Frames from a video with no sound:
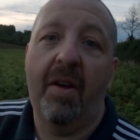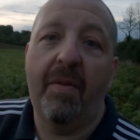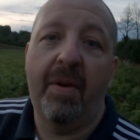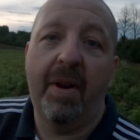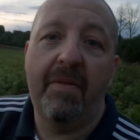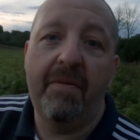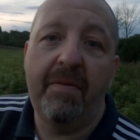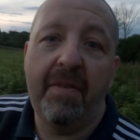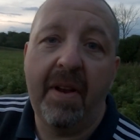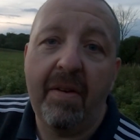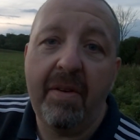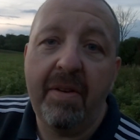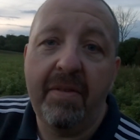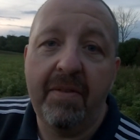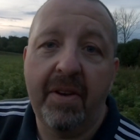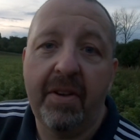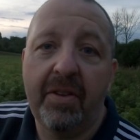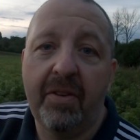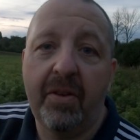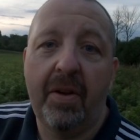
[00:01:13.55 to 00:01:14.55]
When I very
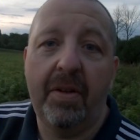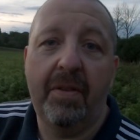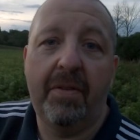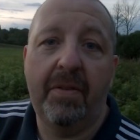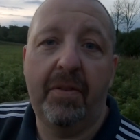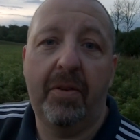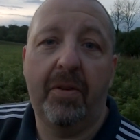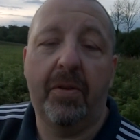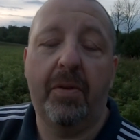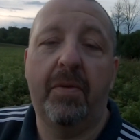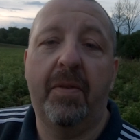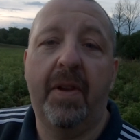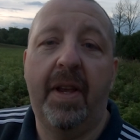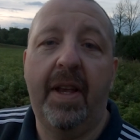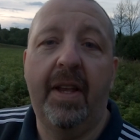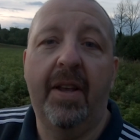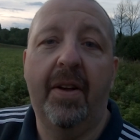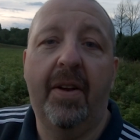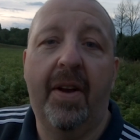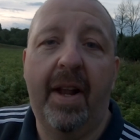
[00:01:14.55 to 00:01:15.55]
first got into
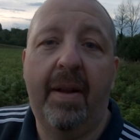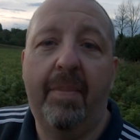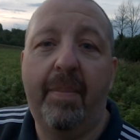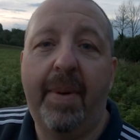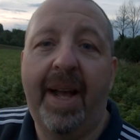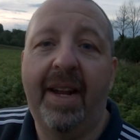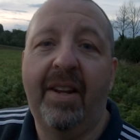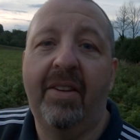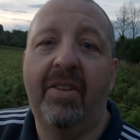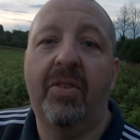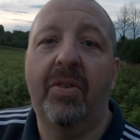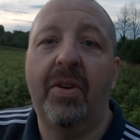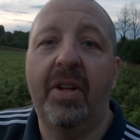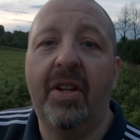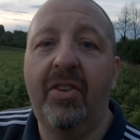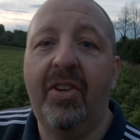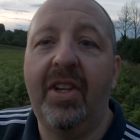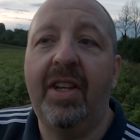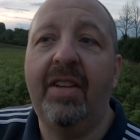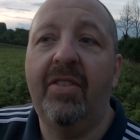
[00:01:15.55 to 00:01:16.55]
photography, I had a Panasonic
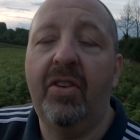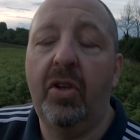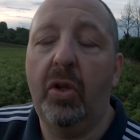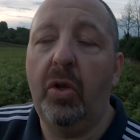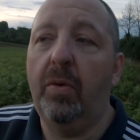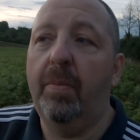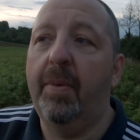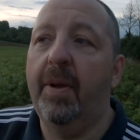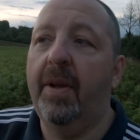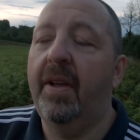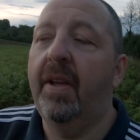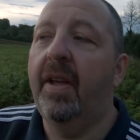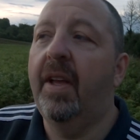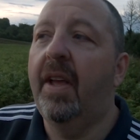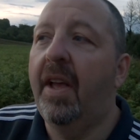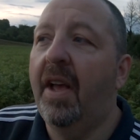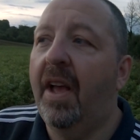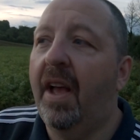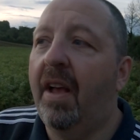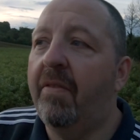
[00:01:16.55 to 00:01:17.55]
G2, but
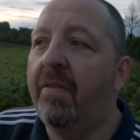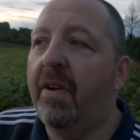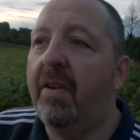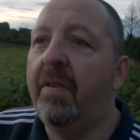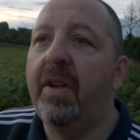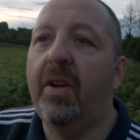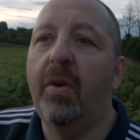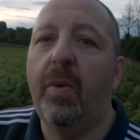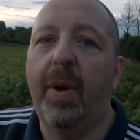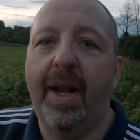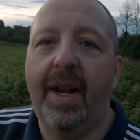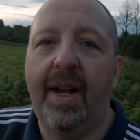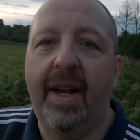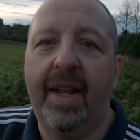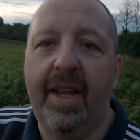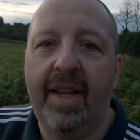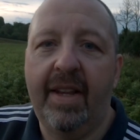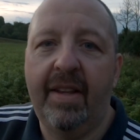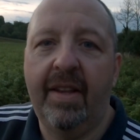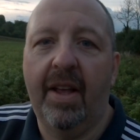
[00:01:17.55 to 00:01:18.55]
I very
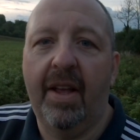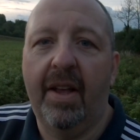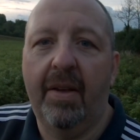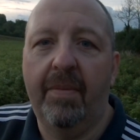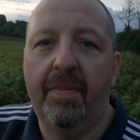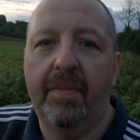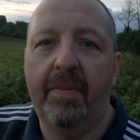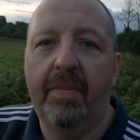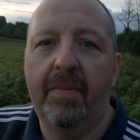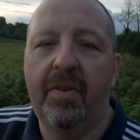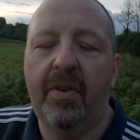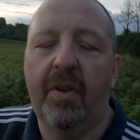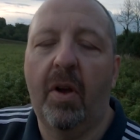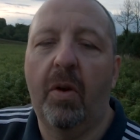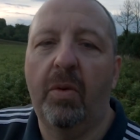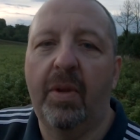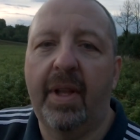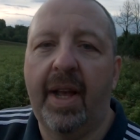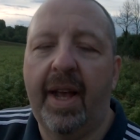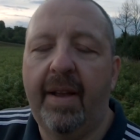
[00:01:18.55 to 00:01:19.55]
quickly
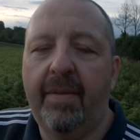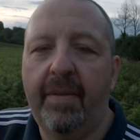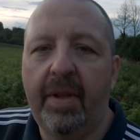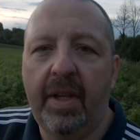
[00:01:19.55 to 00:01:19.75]
sold that